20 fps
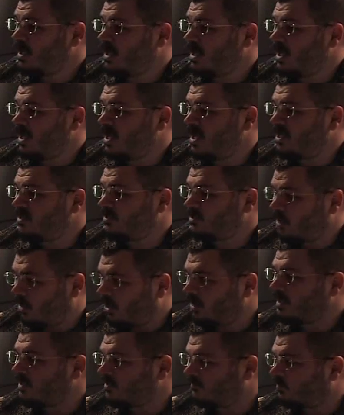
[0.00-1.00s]
and
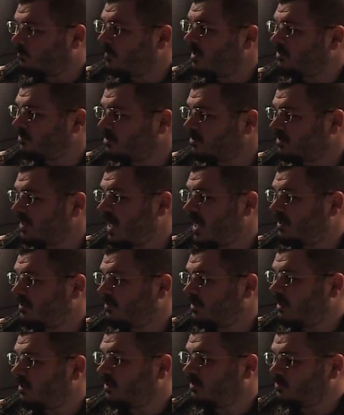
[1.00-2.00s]
all that information is
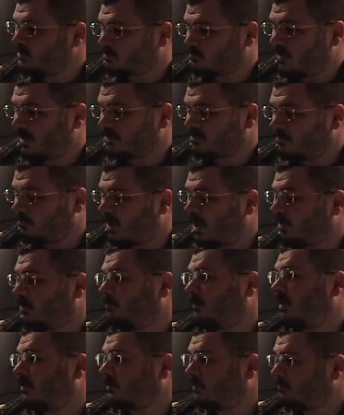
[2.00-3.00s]
added in. It just makes the model
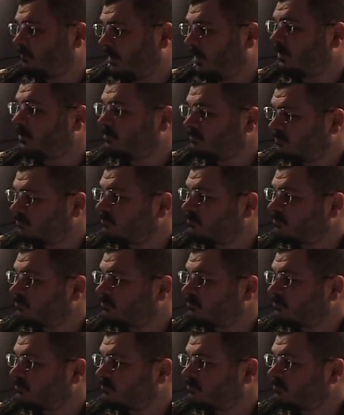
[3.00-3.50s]
better and better.